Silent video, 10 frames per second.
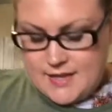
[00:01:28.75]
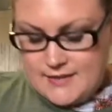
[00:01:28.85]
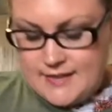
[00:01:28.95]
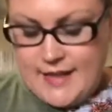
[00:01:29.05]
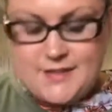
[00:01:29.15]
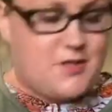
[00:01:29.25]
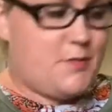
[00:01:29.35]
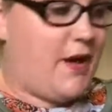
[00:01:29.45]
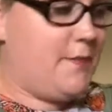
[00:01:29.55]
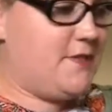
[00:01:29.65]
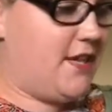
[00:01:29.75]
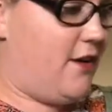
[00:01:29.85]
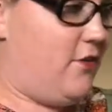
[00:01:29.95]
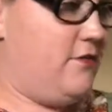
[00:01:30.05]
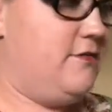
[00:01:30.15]
And then that just pops
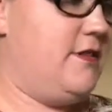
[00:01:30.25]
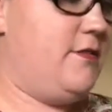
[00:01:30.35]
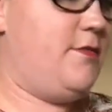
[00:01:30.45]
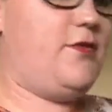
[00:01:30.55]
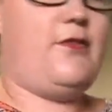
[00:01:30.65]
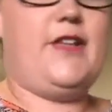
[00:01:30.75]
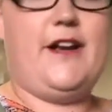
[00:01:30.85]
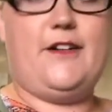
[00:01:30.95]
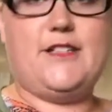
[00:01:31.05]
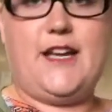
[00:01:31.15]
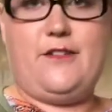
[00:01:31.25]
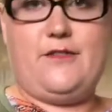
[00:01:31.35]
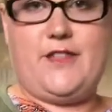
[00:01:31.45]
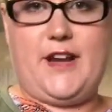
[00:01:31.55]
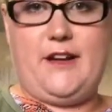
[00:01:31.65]
out. Throw that hair tie
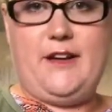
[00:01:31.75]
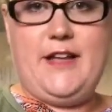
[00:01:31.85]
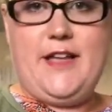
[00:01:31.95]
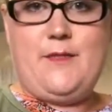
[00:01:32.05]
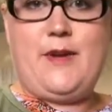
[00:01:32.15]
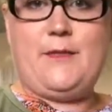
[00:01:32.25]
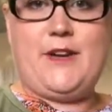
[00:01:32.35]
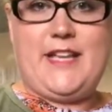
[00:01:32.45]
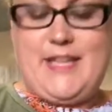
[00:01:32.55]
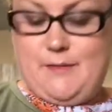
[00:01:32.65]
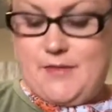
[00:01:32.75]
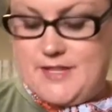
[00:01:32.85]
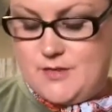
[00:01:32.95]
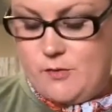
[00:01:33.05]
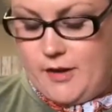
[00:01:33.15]
over there. But I'm going to keep
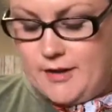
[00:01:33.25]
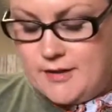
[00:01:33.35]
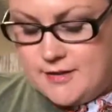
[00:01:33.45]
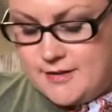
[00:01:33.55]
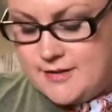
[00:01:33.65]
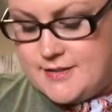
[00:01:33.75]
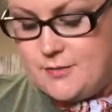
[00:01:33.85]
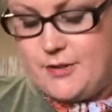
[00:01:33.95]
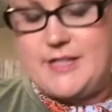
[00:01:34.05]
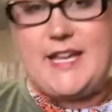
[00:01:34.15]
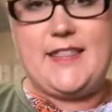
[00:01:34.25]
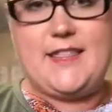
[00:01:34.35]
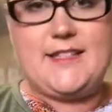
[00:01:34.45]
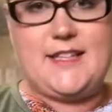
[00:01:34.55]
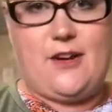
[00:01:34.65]
this one. So we're going to take
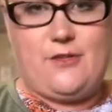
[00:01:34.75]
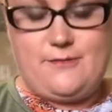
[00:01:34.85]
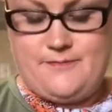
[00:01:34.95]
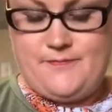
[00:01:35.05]
this out.